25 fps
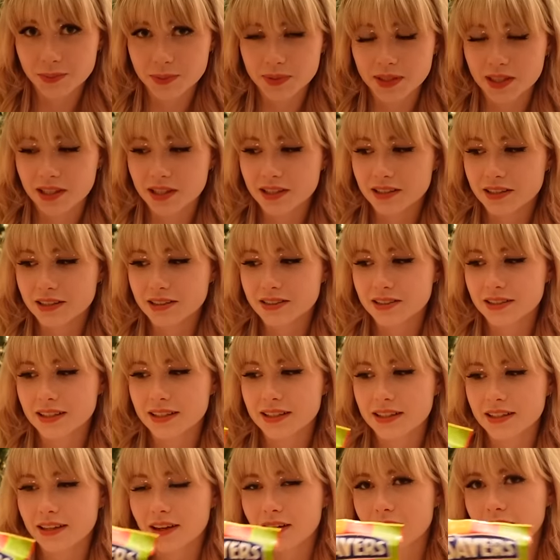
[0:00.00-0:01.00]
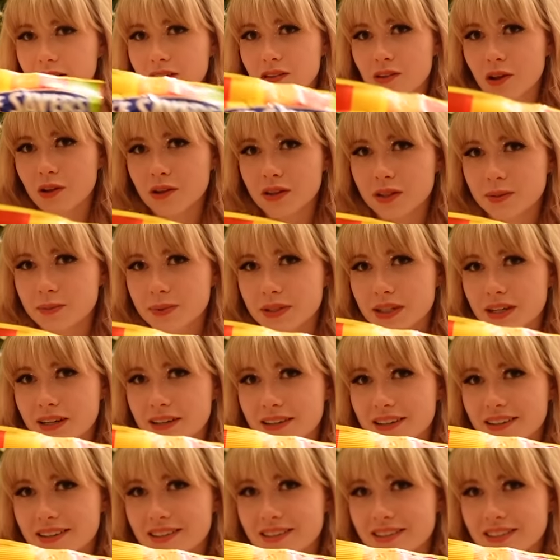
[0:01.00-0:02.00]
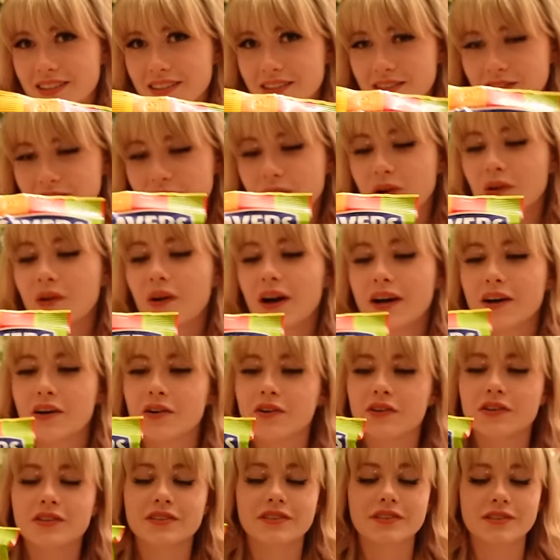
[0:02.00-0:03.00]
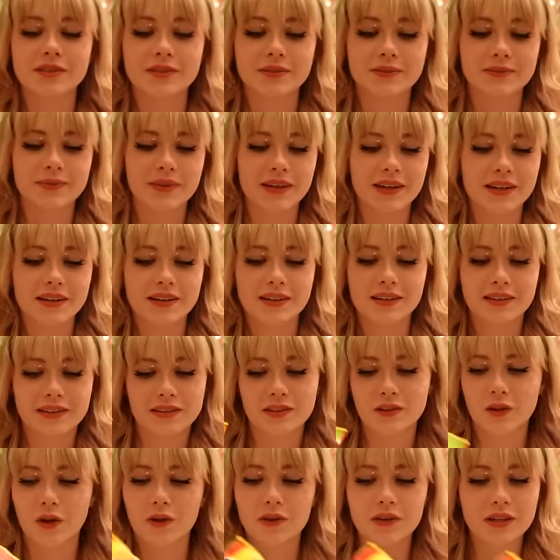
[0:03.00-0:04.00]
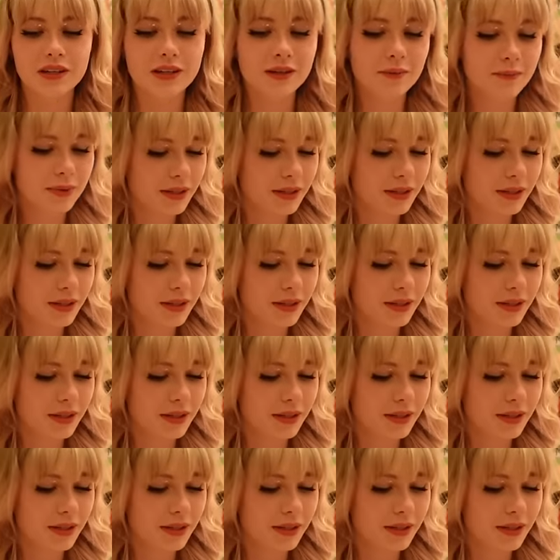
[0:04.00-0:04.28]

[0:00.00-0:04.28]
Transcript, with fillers: bananas, like lolly bananas. So I got her some lolly